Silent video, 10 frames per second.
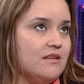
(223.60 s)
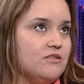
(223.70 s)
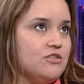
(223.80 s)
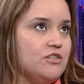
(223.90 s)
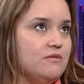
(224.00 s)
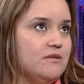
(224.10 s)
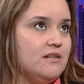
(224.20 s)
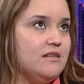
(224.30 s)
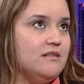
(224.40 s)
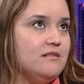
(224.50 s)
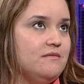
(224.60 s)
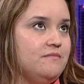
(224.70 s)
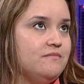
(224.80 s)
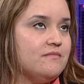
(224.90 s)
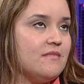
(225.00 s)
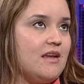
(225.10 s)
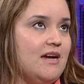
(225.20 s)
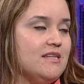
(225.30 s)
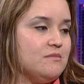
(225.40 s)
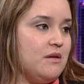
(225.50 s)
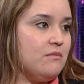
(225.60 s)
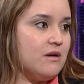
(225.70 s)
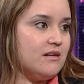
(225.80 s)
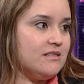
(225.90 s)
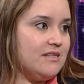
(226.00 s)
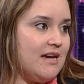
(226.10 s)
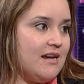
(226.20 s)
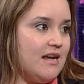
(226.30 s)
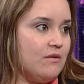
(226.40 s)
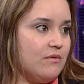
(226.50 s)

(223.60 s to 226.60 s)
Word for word: She would ask me, Where is dad at?